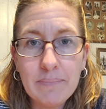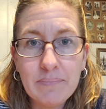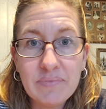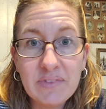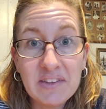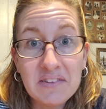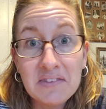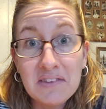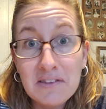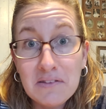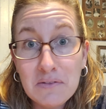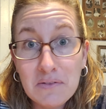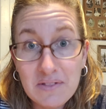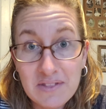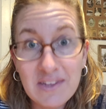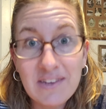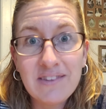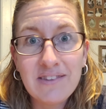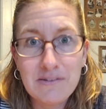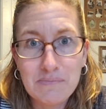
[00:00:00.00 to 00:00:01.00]
This is
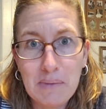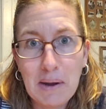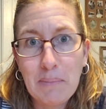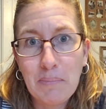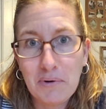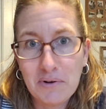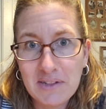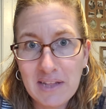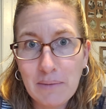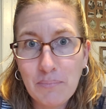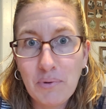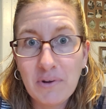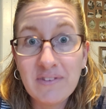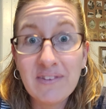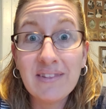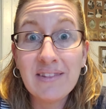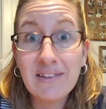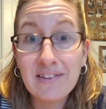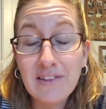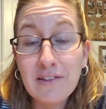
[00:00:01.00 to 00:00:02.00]
my birthday
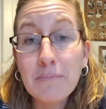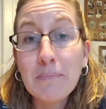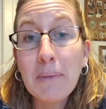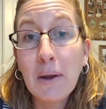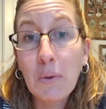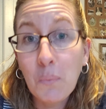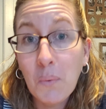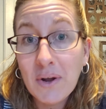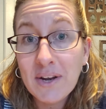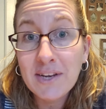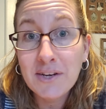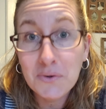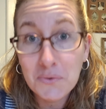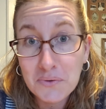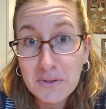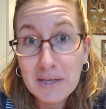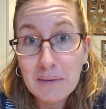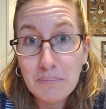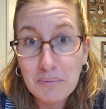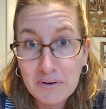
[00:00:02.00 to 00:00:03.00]
present. This is my one and
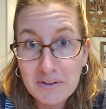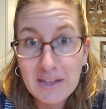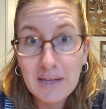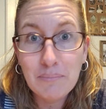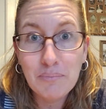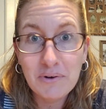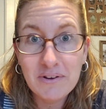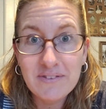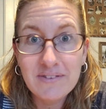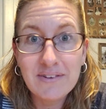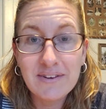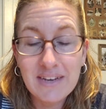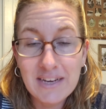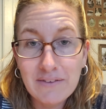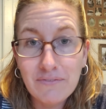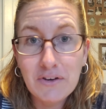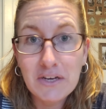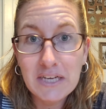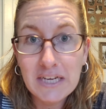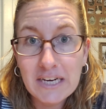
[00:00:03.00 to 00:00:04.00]
only birthday present
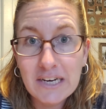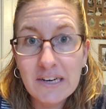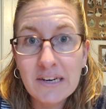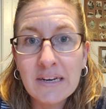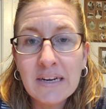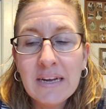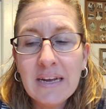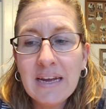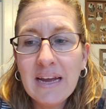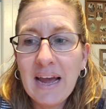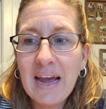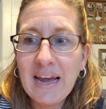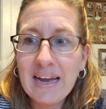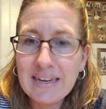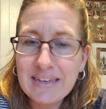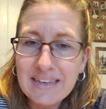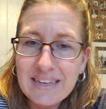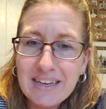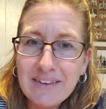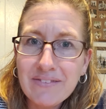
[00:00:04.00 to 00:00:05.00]
every year.
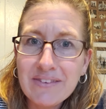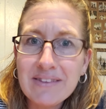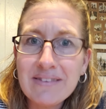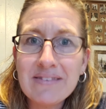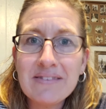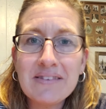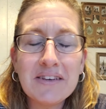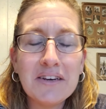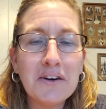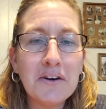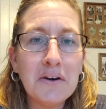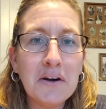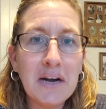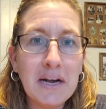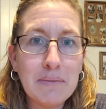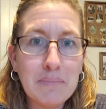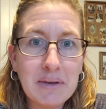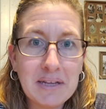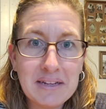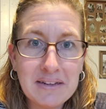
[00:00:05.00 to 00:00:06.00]
And even still,
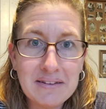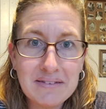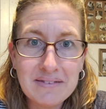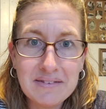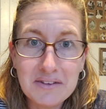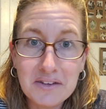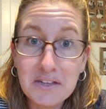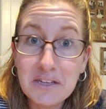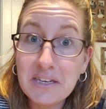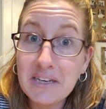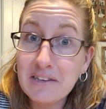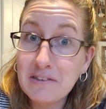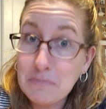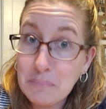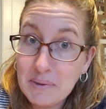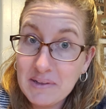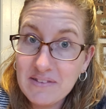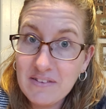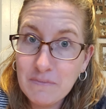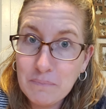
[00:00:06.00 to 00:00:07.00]
I mean, it's still an
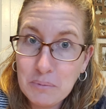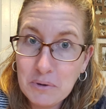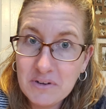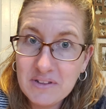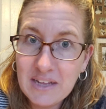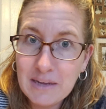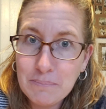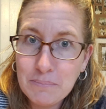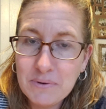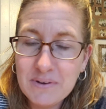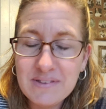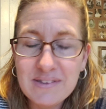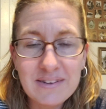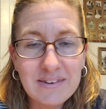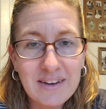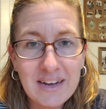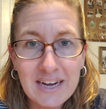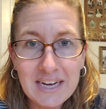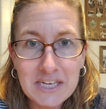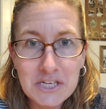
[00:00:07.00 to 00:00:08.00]
expensive birthday present.
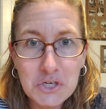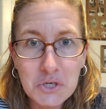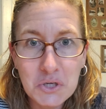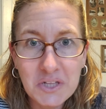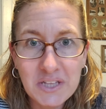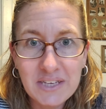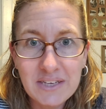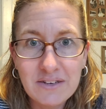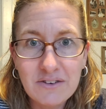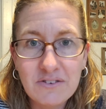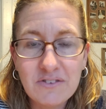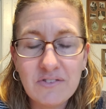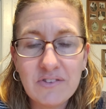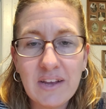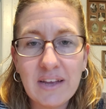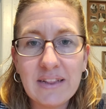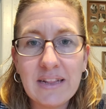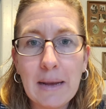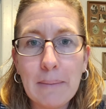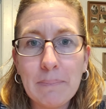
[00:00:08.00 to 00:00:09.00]
I totally
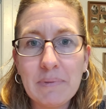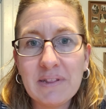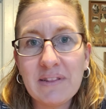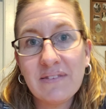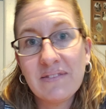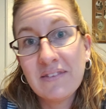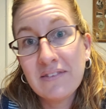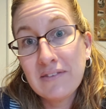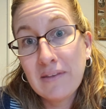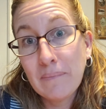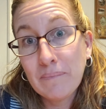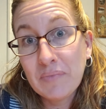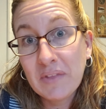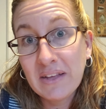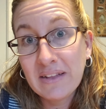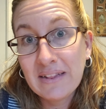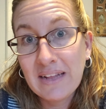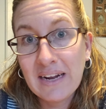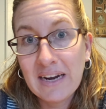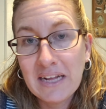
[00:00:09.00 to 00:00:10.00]
understand that, but this is
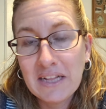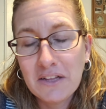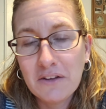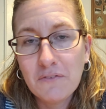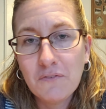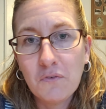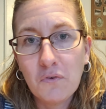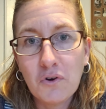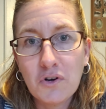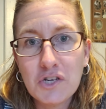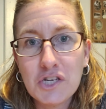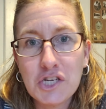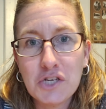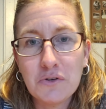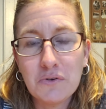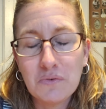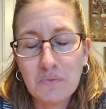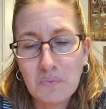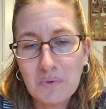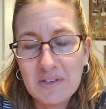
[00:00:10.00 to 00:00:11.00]
something that I look forward to
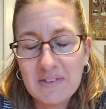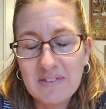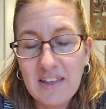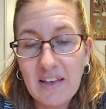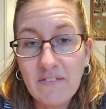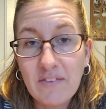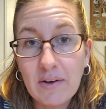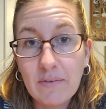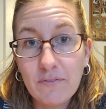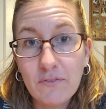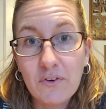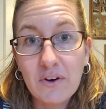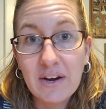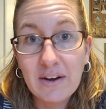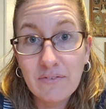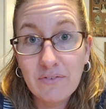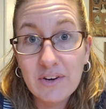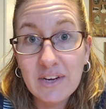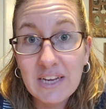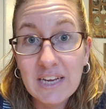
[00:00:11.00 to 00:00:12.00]
and we save up for
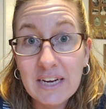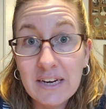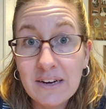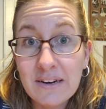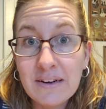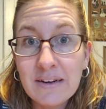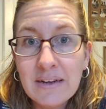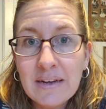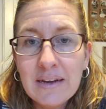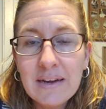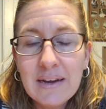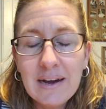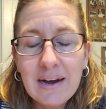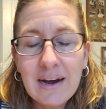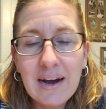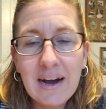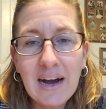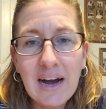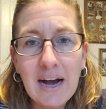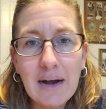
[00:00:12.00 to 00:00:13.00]
every year.
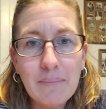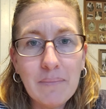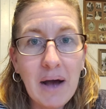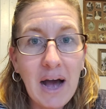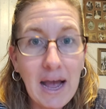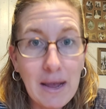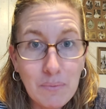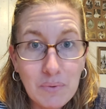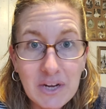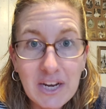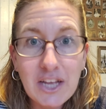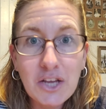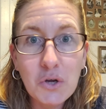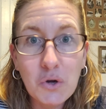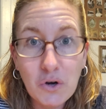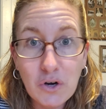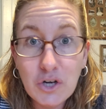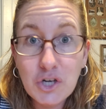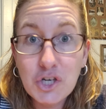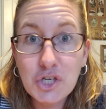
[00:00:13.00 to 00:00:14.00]
I would
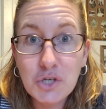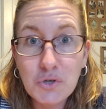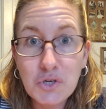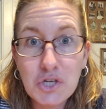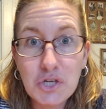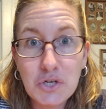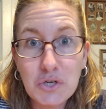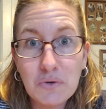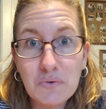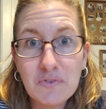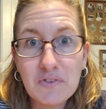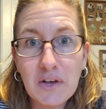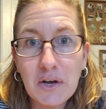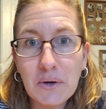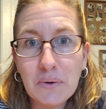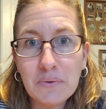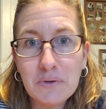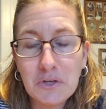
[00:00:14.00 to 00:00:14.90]
encourage you to do so.